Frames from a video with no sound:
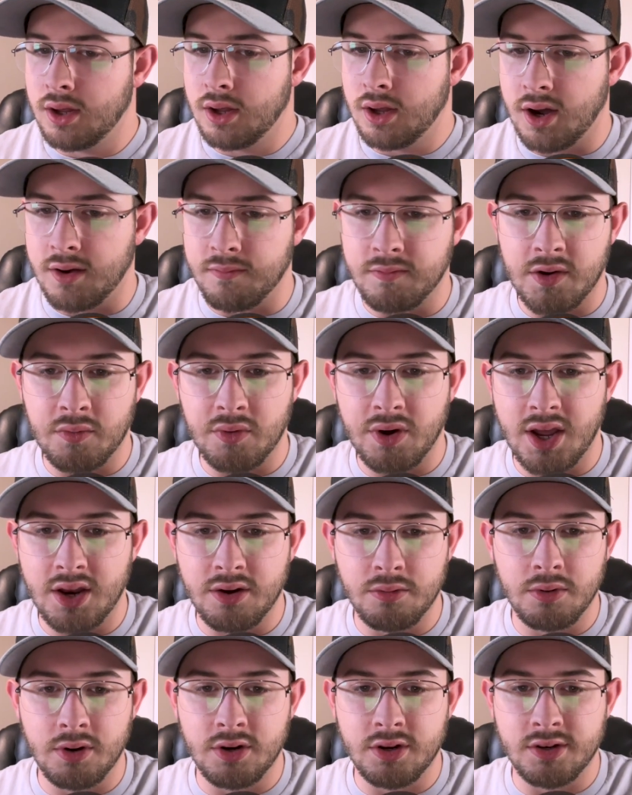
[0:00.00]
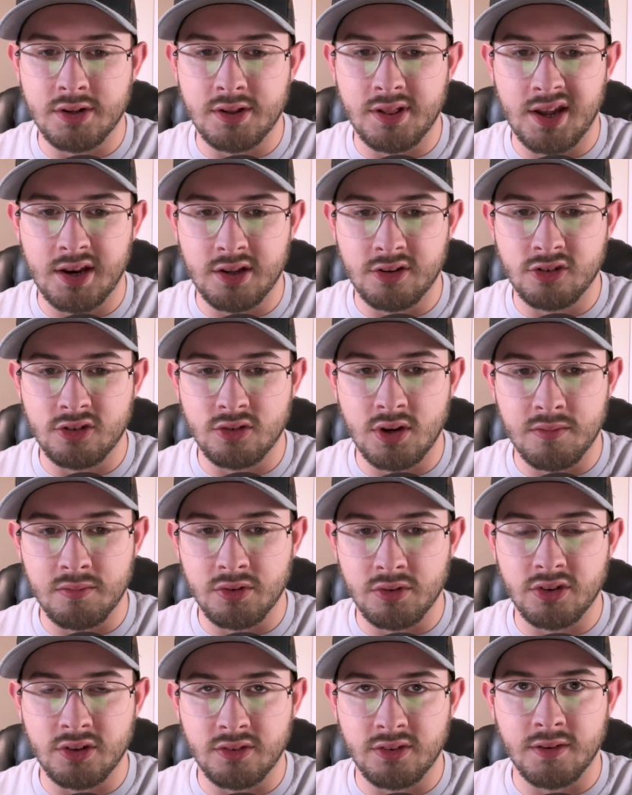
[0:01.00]
I've never had to run into that issue
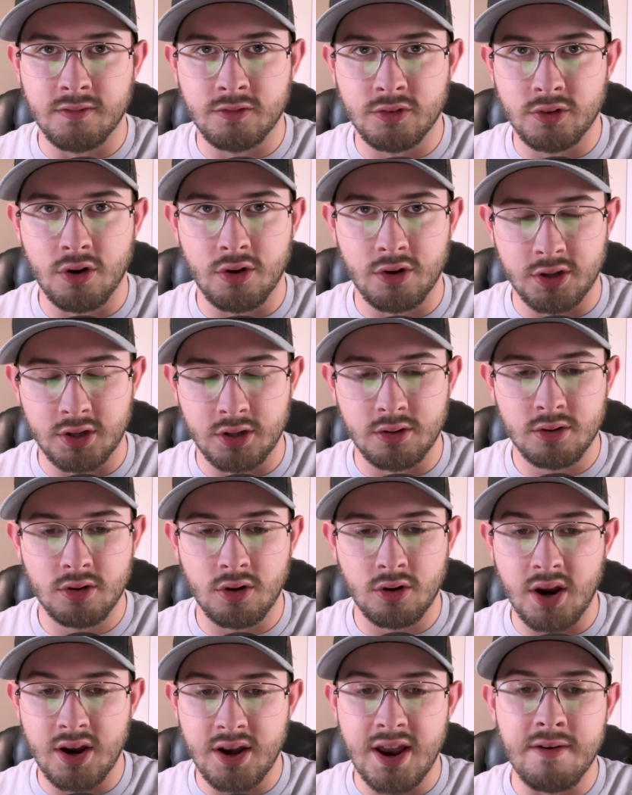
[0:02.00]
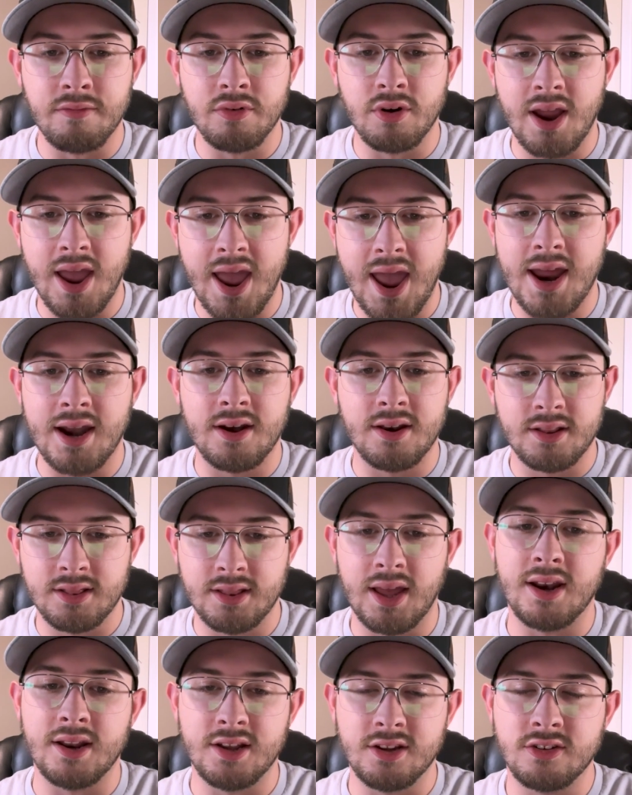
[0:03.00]
ever since I've started, or I never had
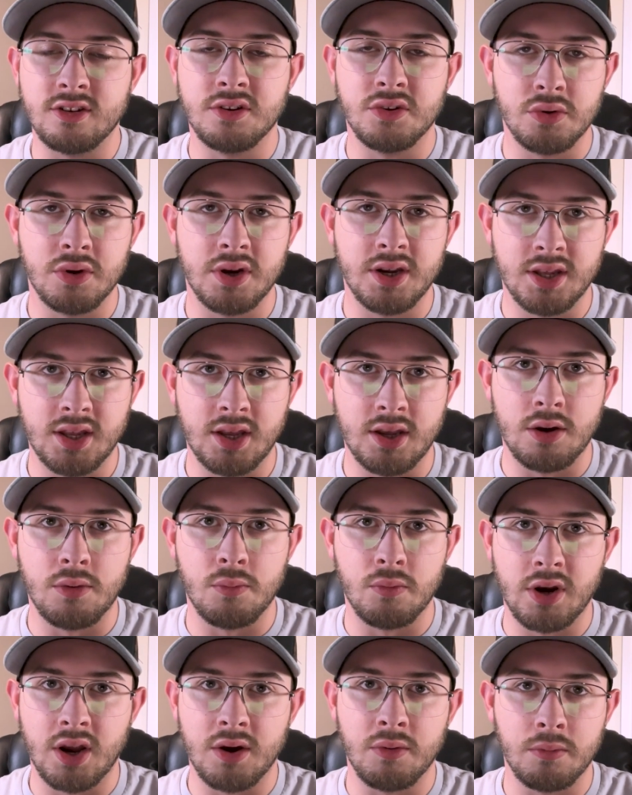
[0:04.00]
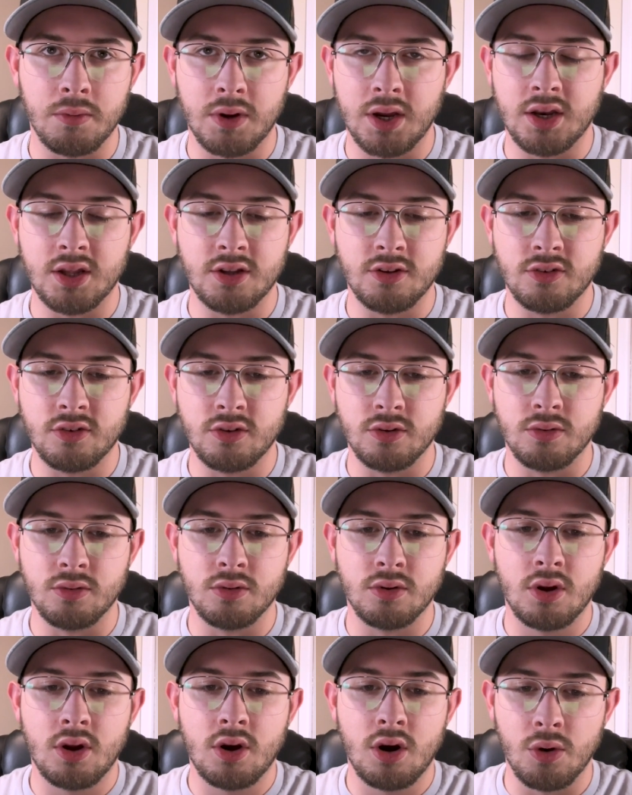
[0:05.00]
that issue again when
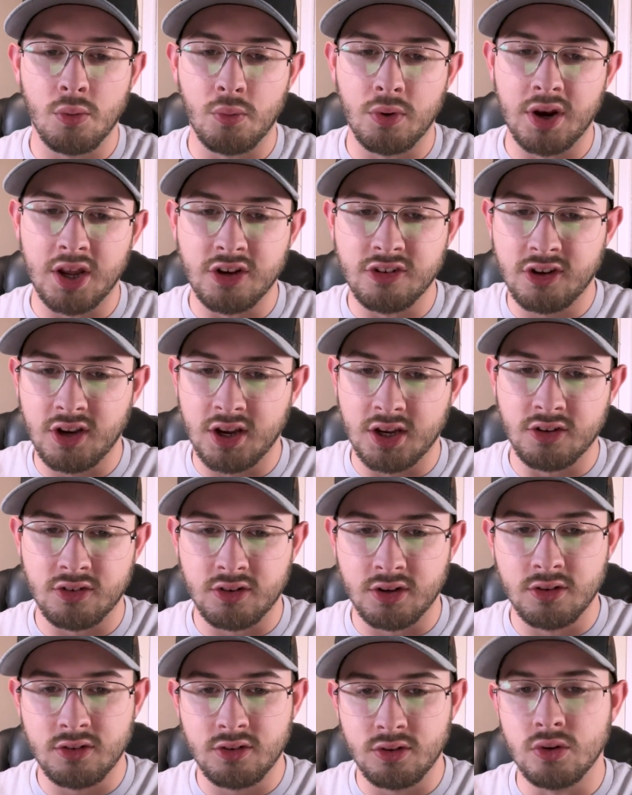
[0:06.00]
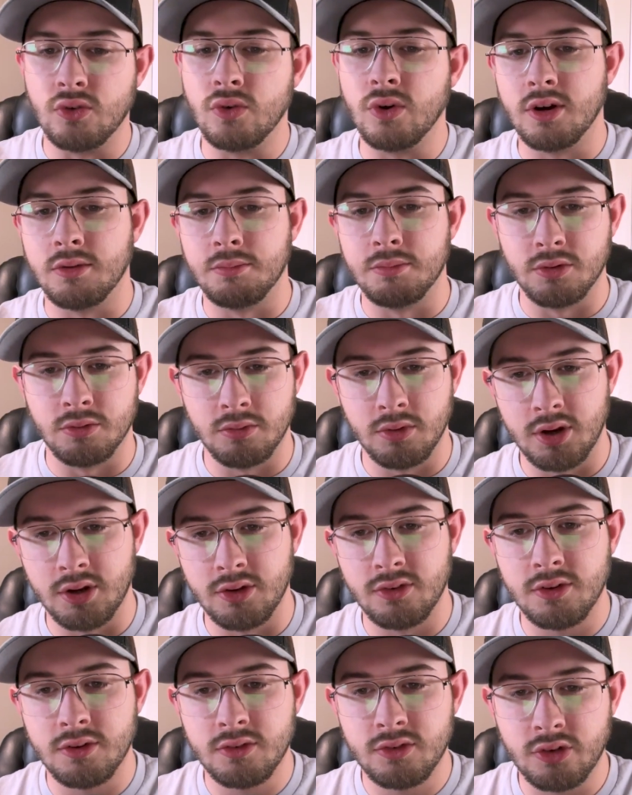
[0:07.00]
I changed it to treadmill
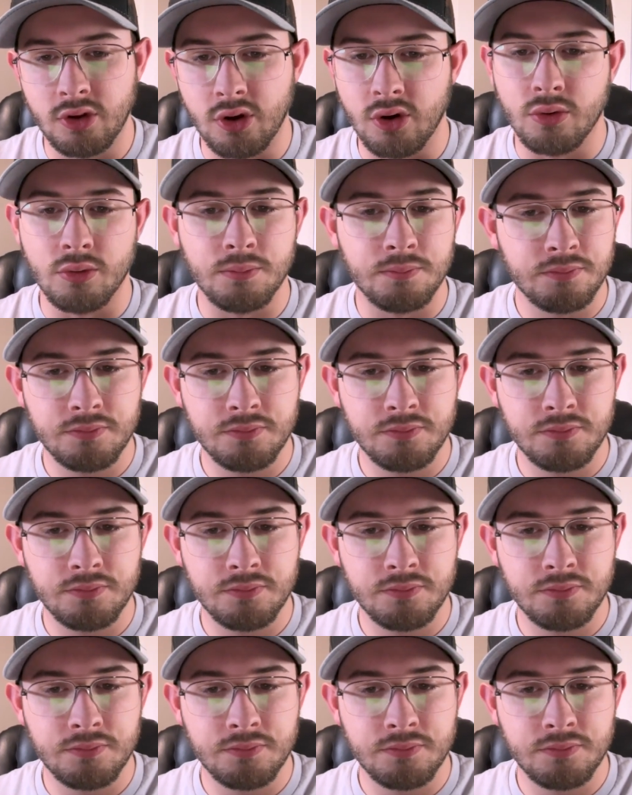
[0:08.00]
runs. So